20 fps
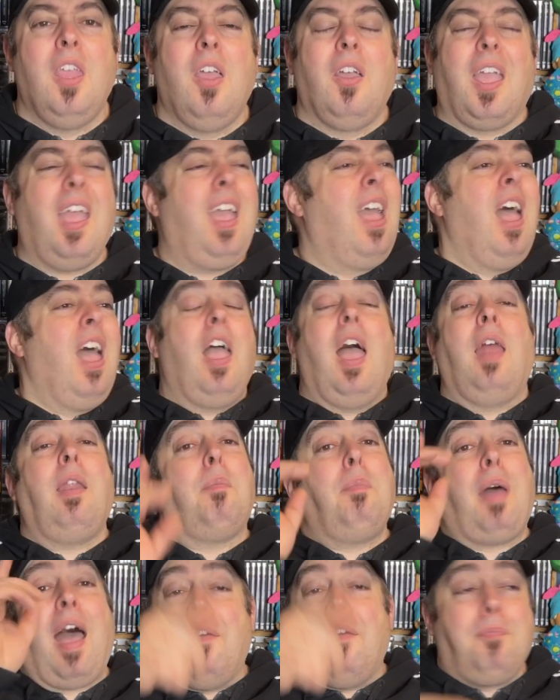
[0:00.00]
Okay, and
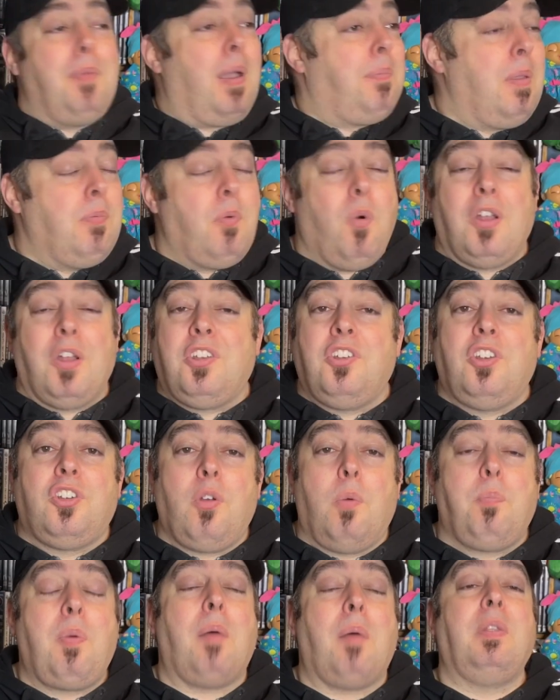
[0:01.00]
um, half my people watching the
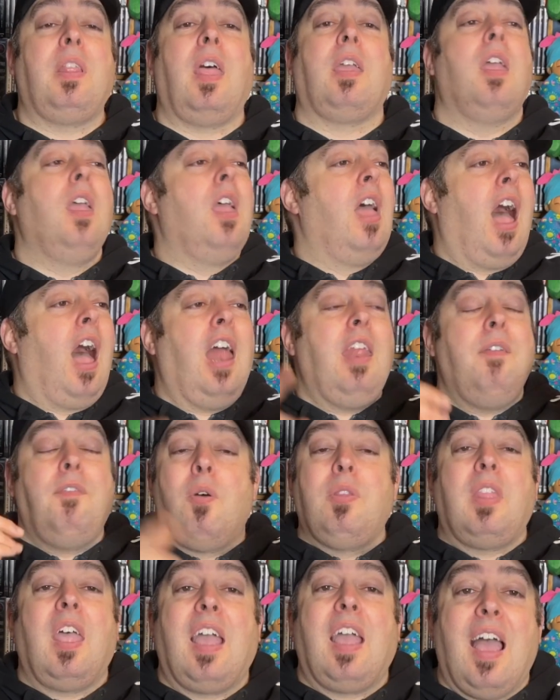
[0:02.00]
show probably like I didn't even
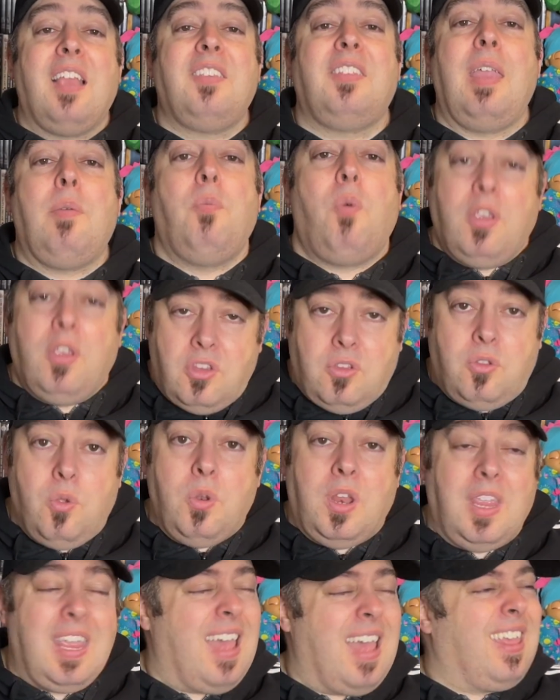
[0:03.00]
know that guy's name was
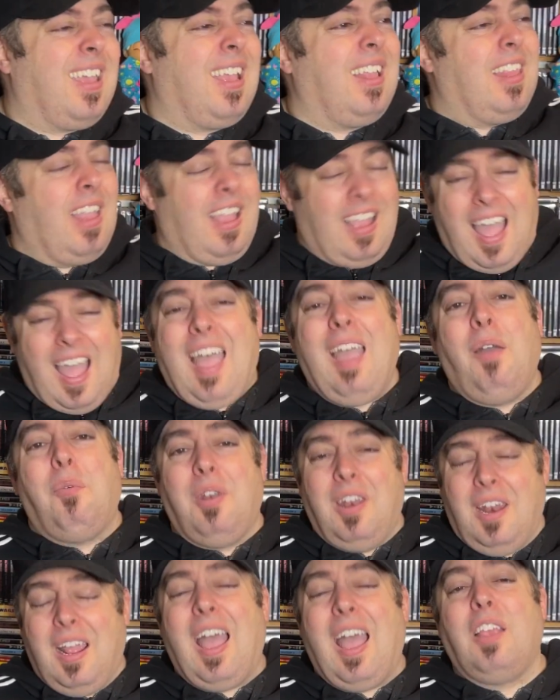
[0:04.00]
Doody. Yeah, that, guy, one
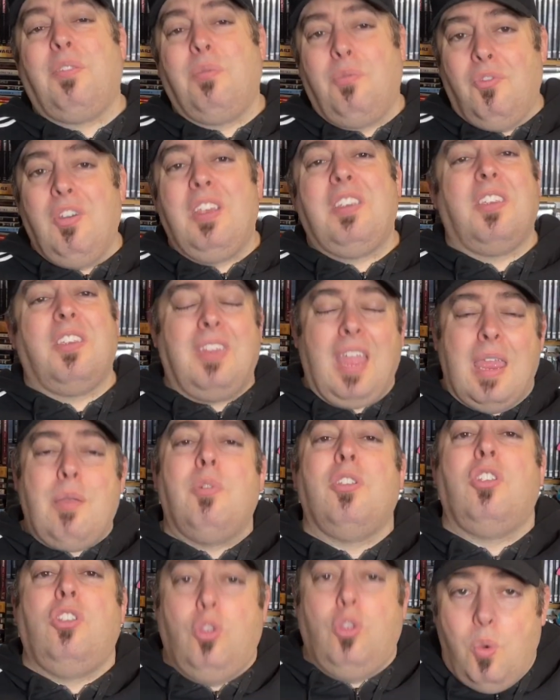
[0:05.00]
of the guys from Grease, his name
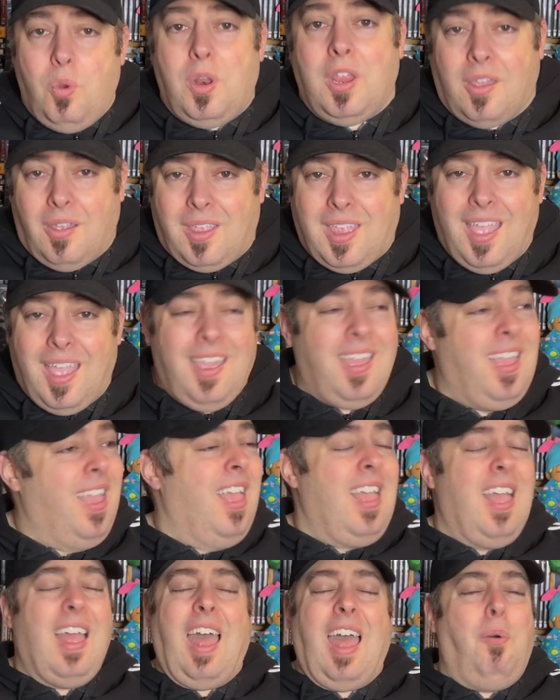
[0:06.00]
was Doody. Okay,
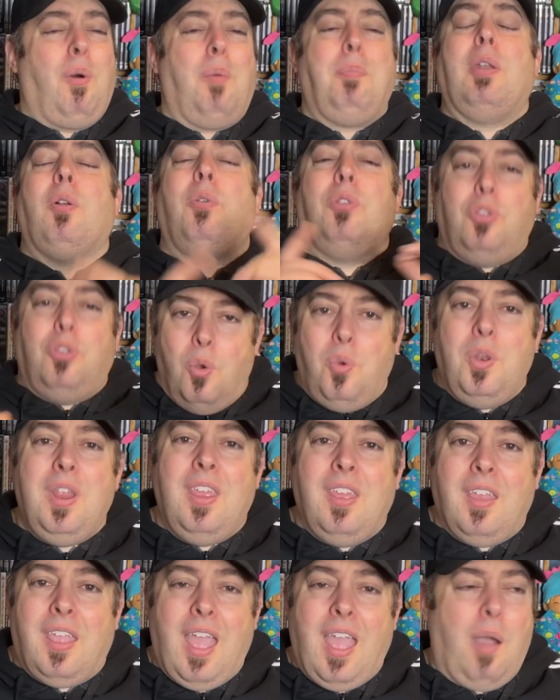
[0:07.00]
I don't want to be no
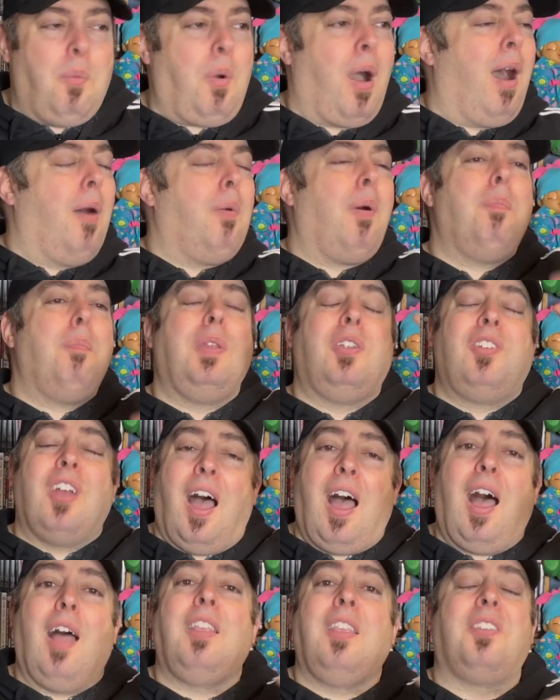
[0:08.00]
Doody. Okay, I want I want to be John.
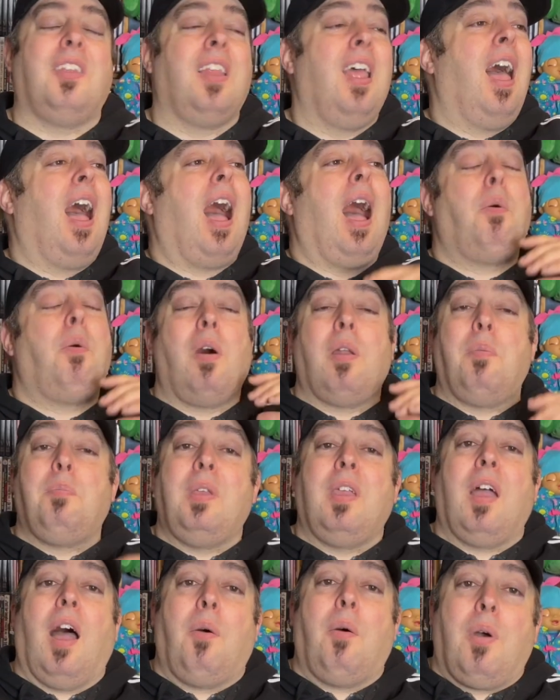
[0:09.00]
I, uh, listen, I want to
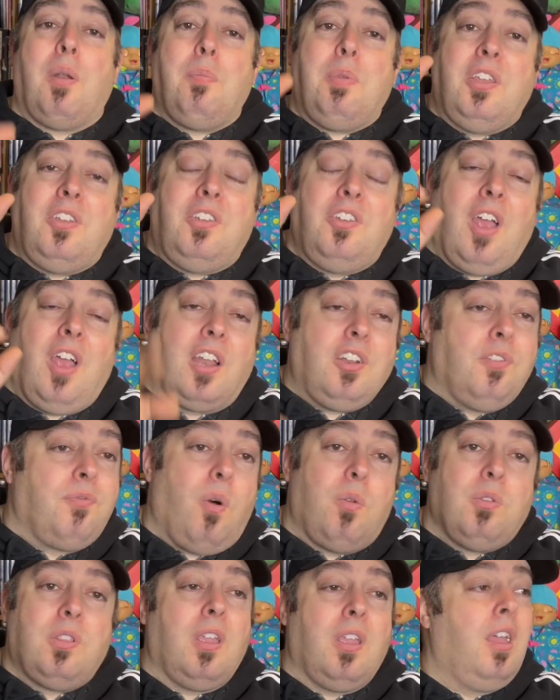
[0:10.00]
be I want to be John
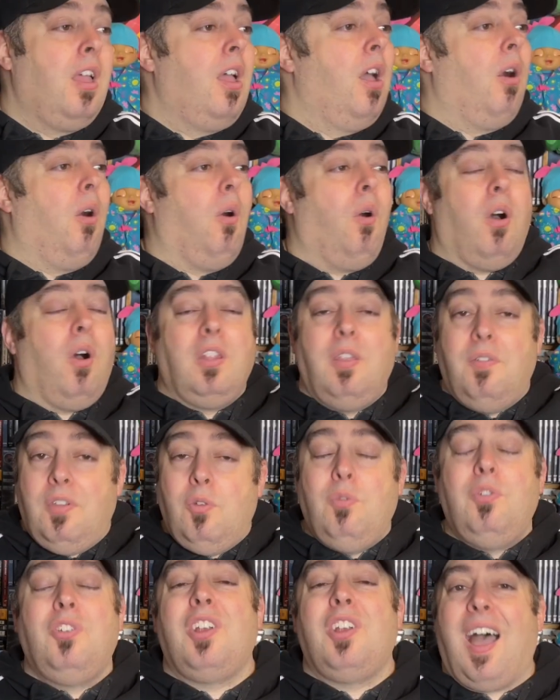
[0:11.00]
Travolta or Olivia
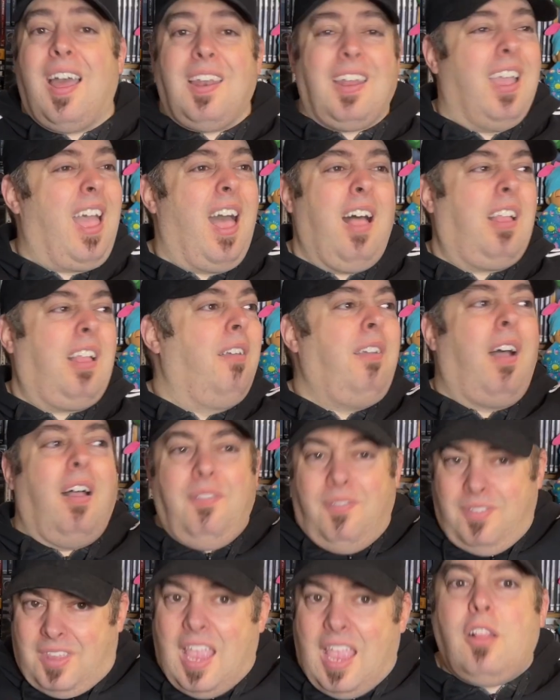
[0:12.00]
Newton John. Like I'll, I'll,
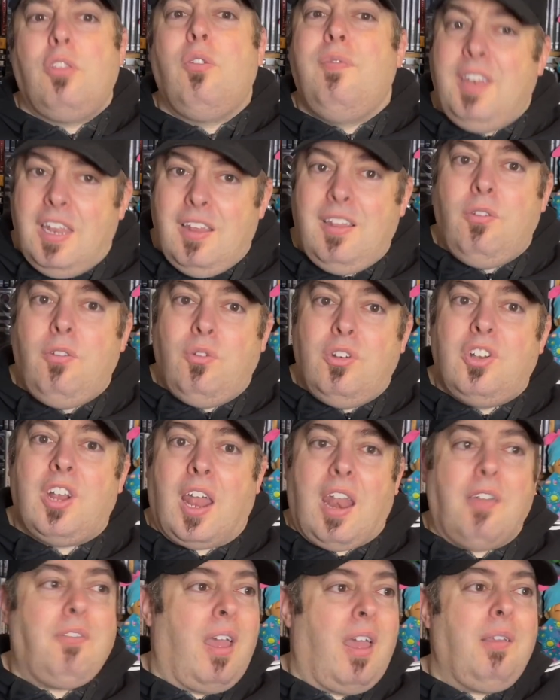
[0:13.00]
even take a Olivia Newton John.
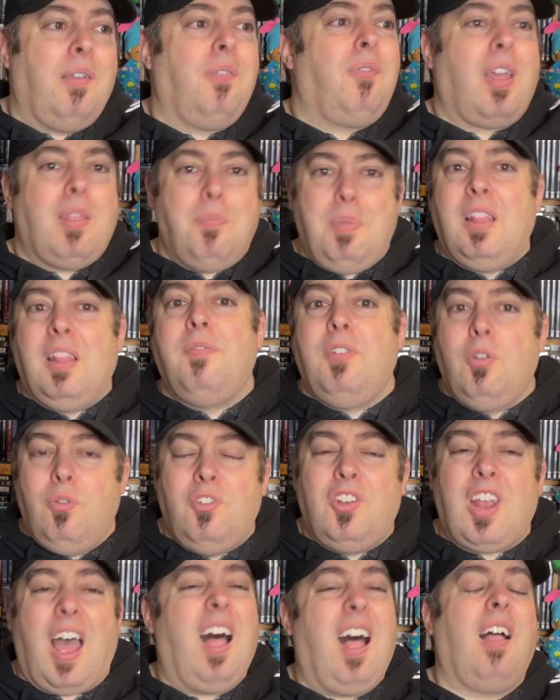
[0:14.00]
I, would rather be Olivia Newton
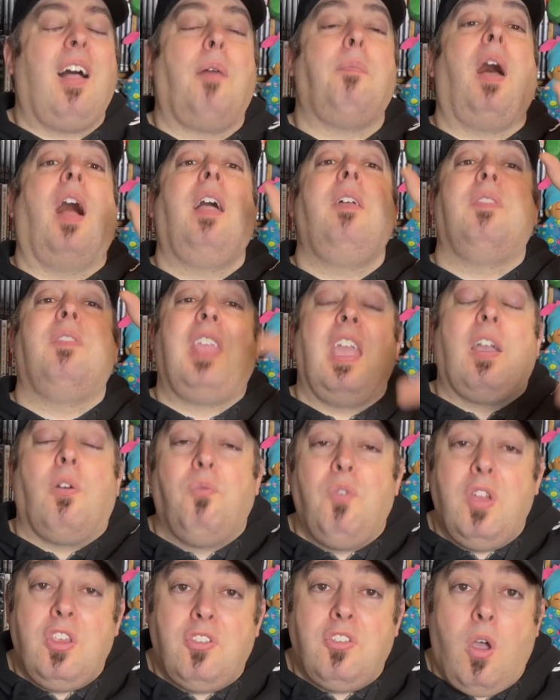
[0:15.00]
John. I'll, um, I'll, even take a
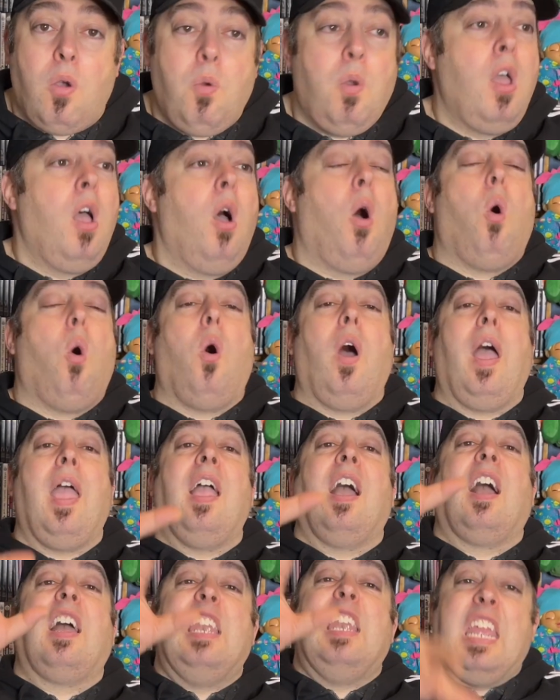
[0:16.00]
Rizzo or
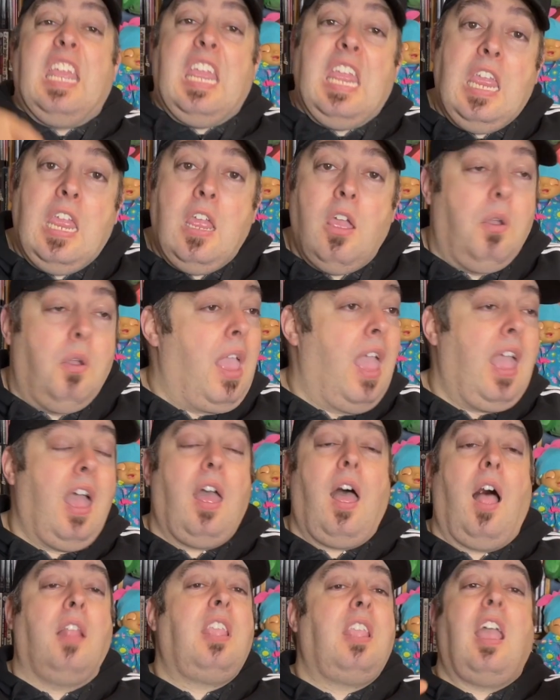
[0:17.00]
a Kenickie. Okay, I,
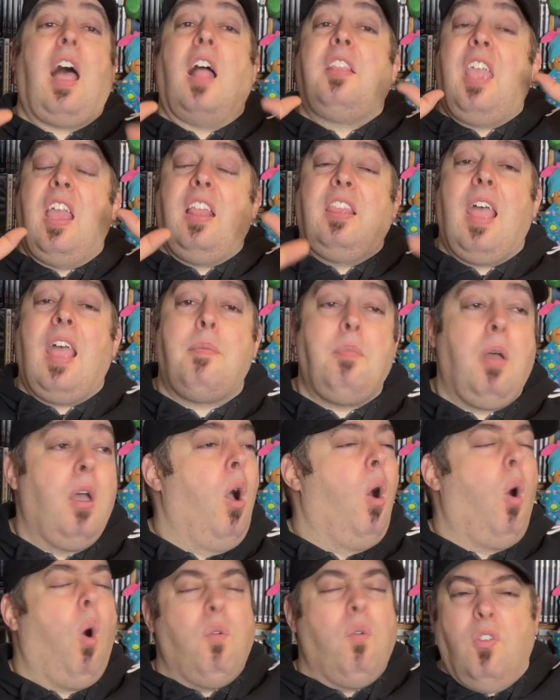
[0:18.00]
I'll take I'll take them
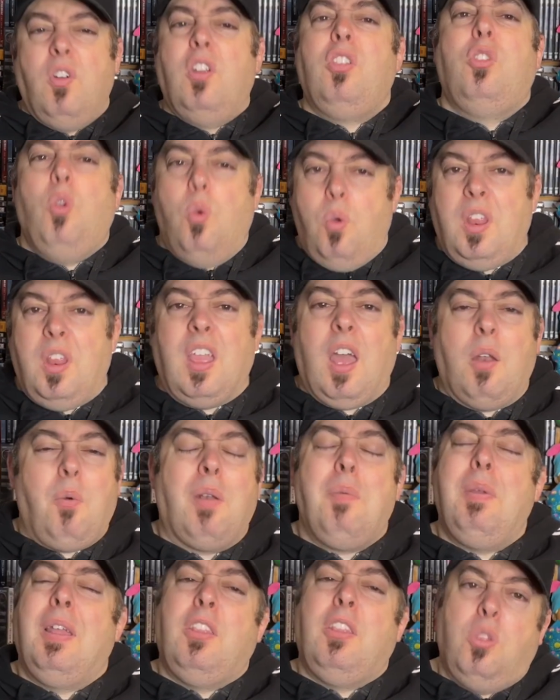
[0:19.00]
over a Doody. I don't want
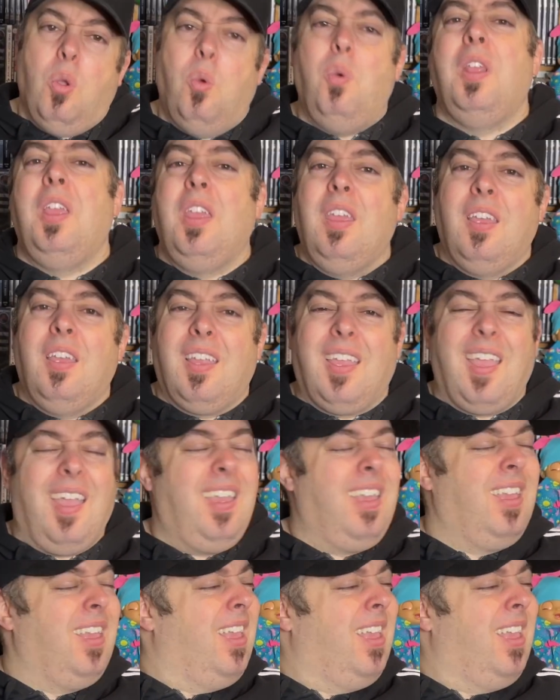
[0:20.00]
to be a Doody. Okay.